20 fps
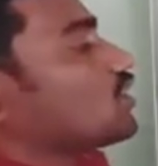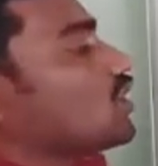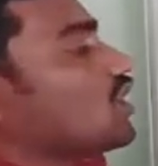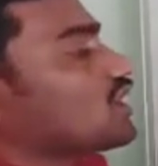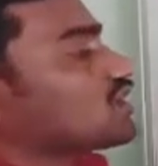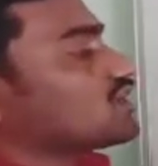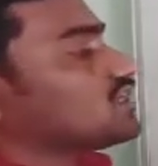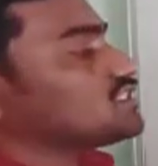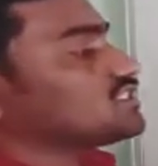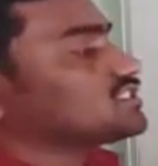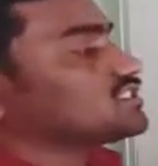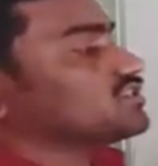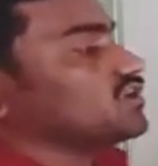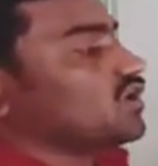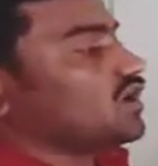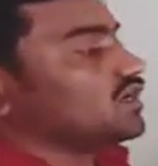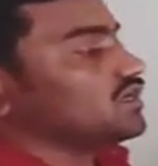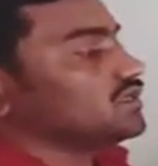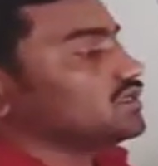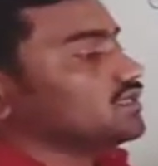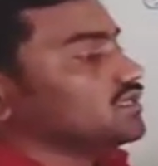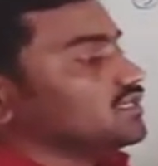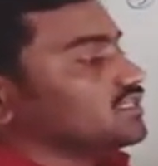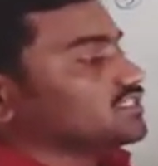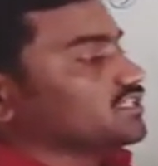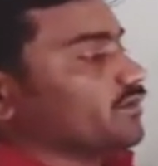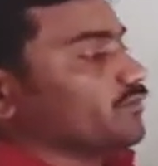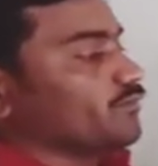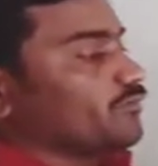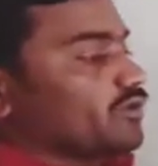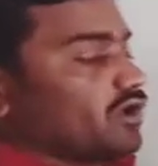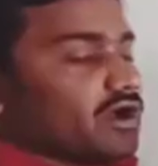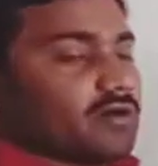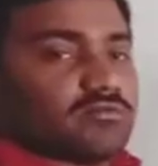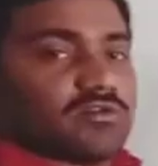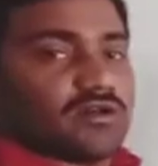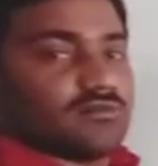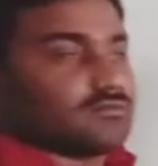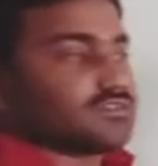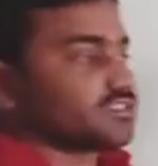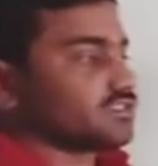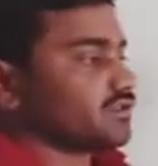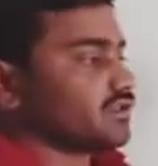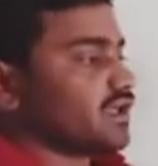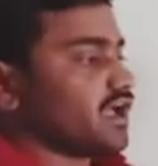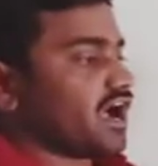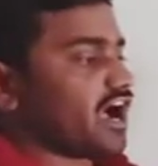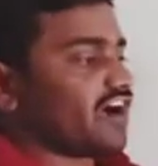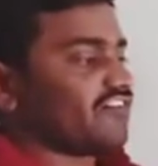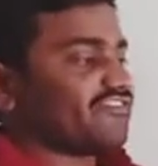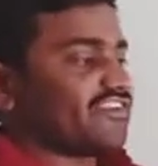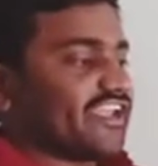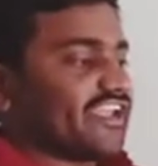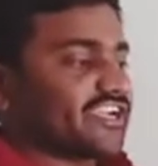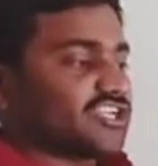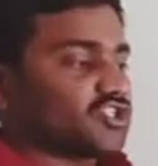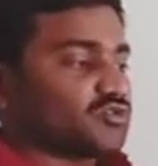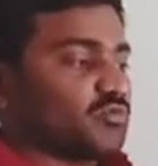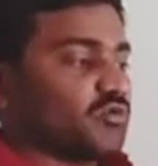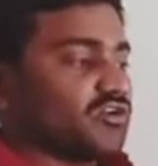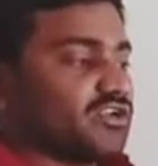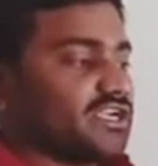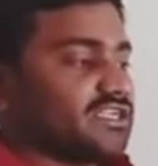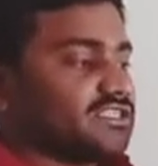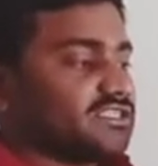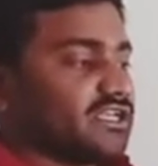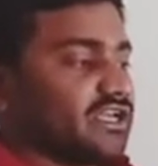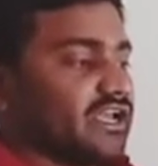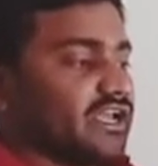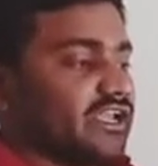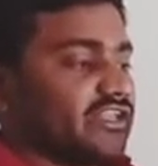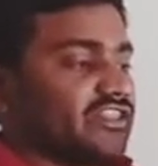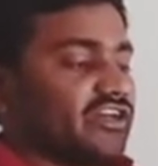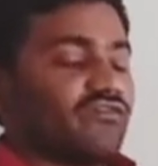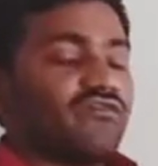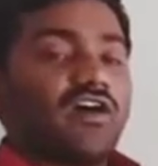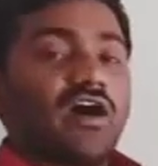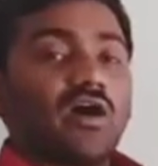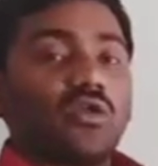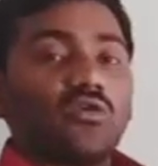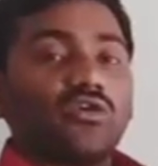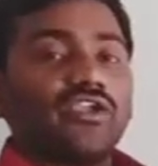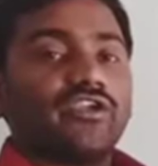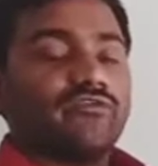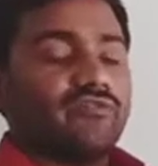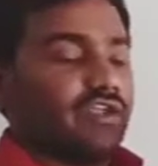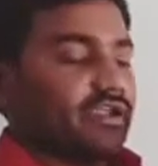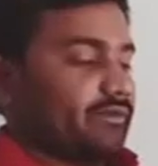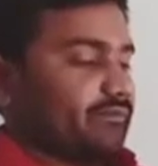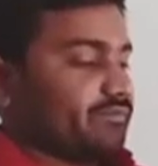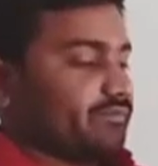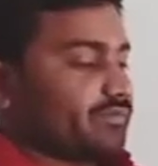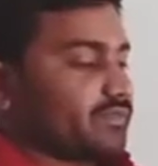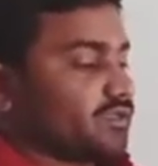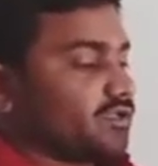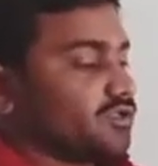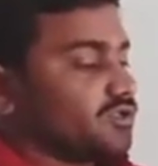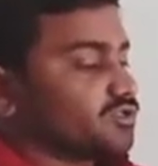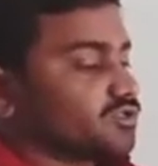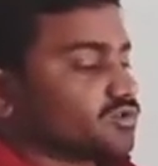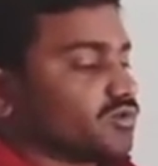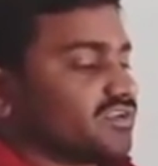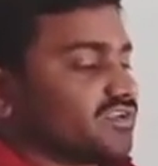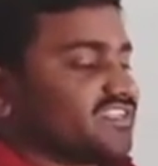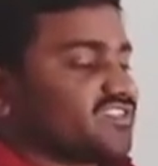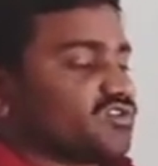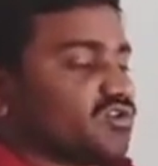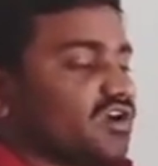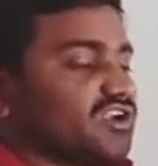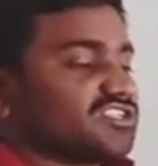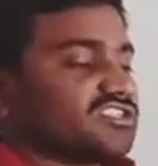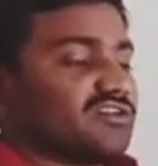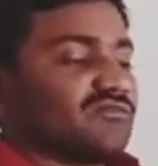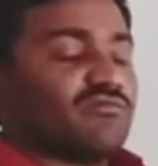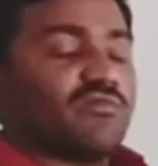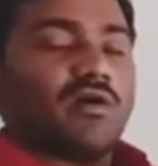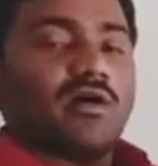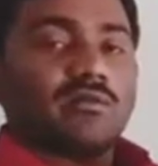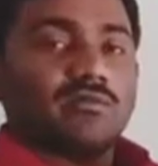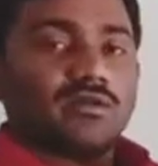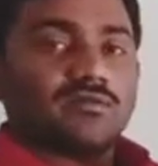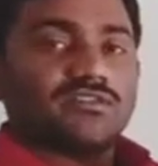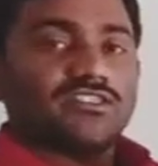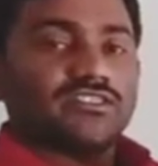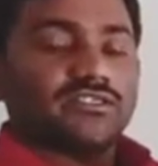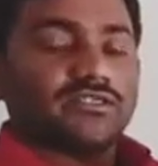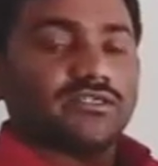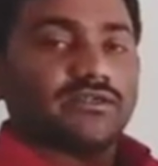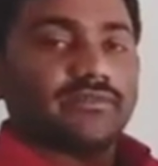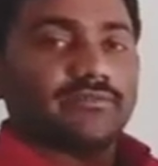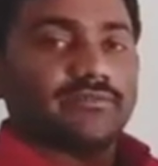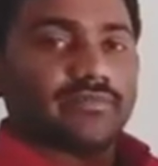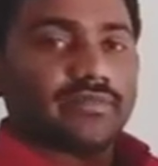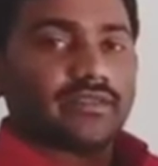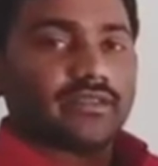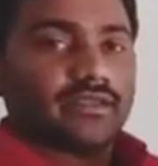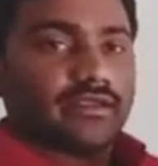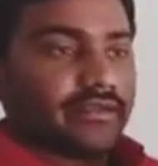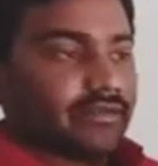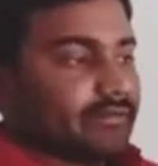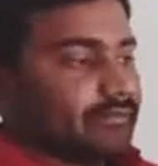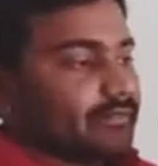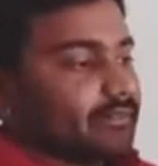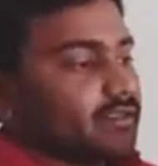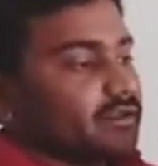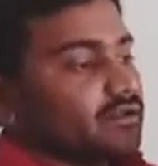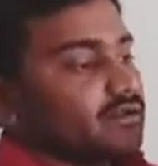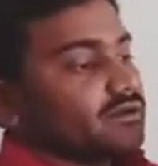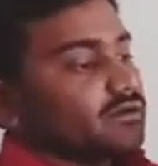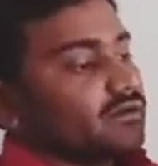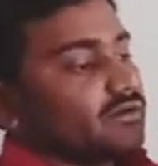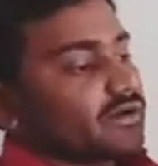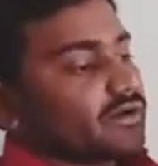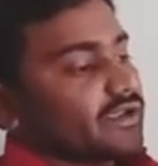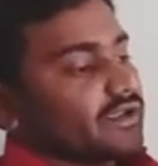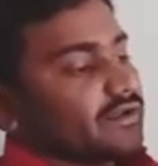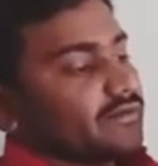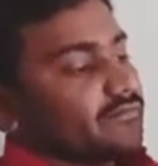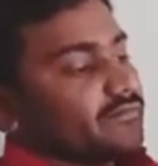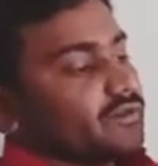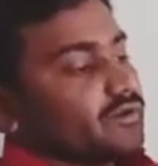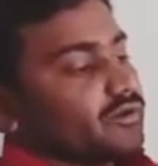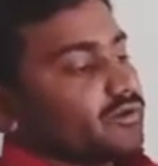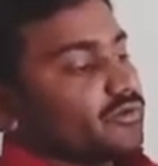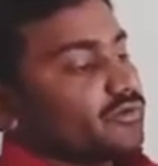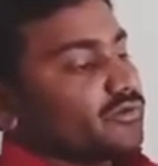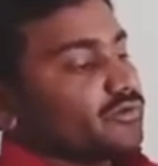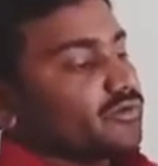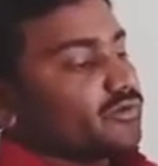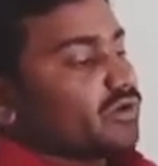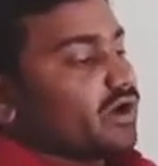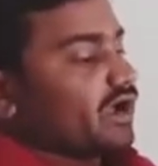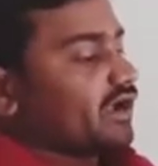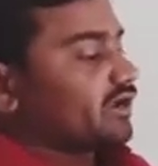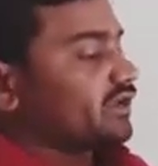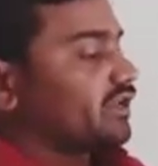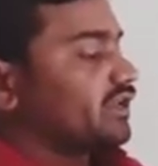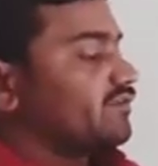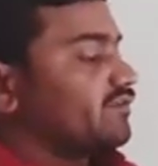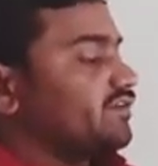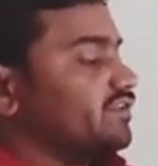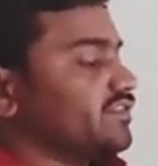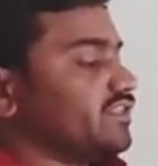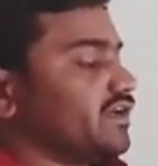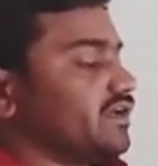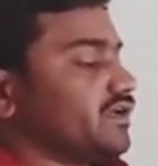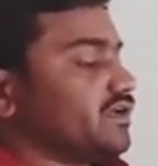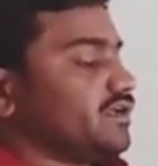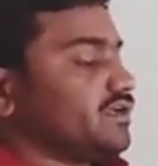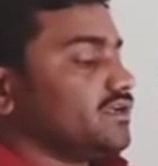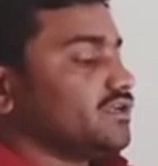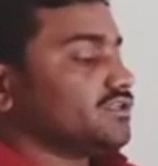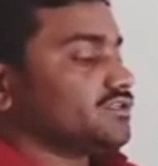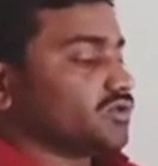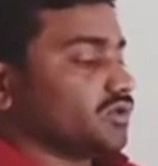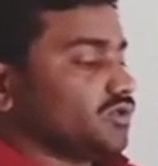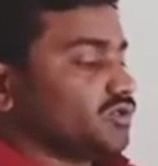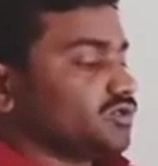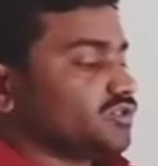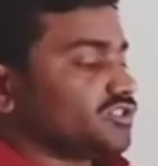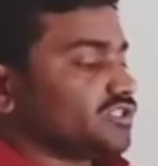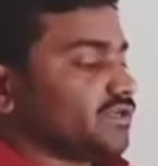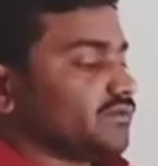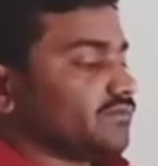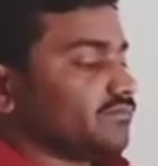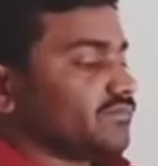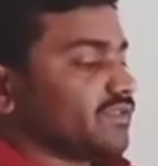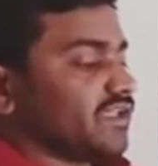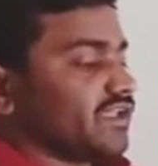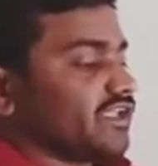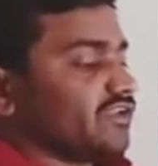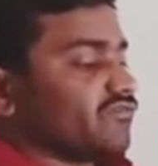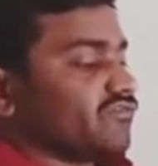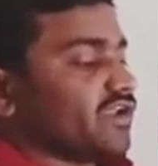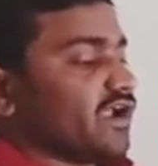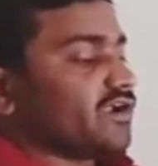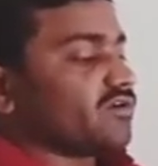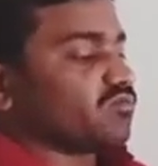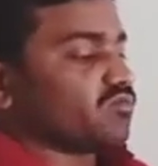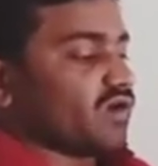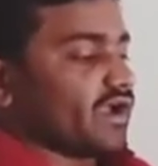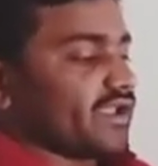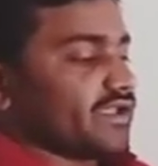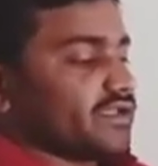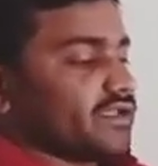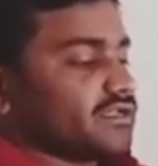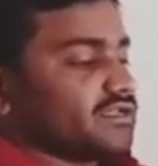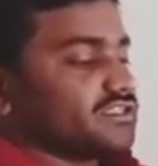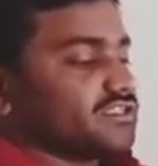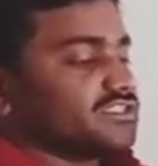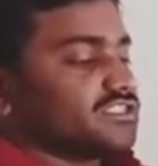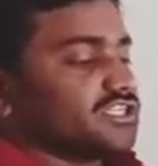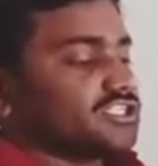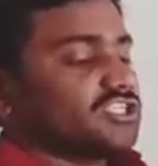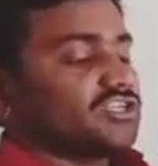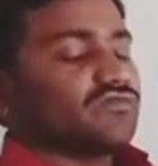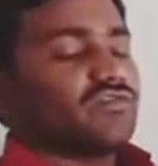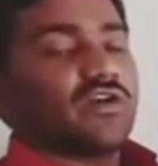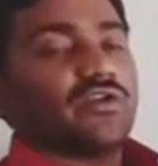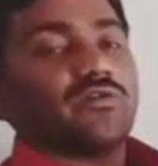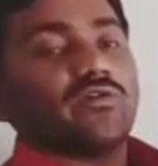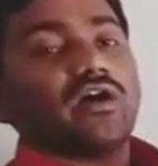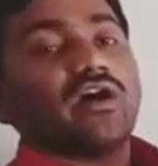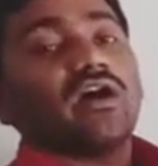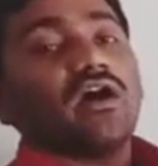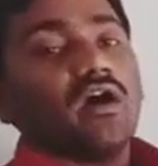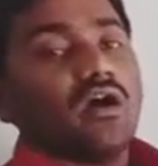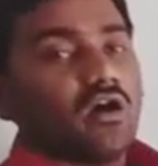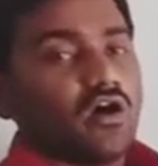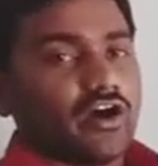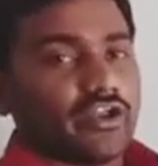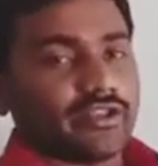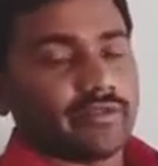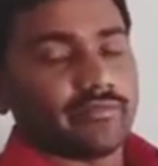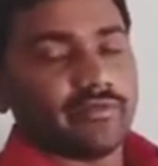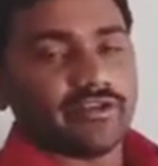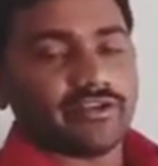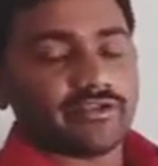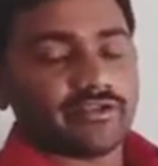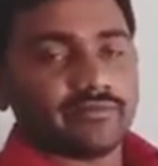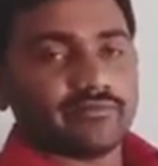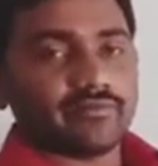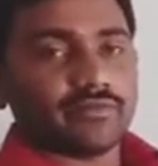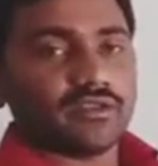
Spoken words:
Rakesh solved some problems of exponents in the following way. So he solved some problems here. Okay, do you agree with the solution? If not, why? Justify your argument.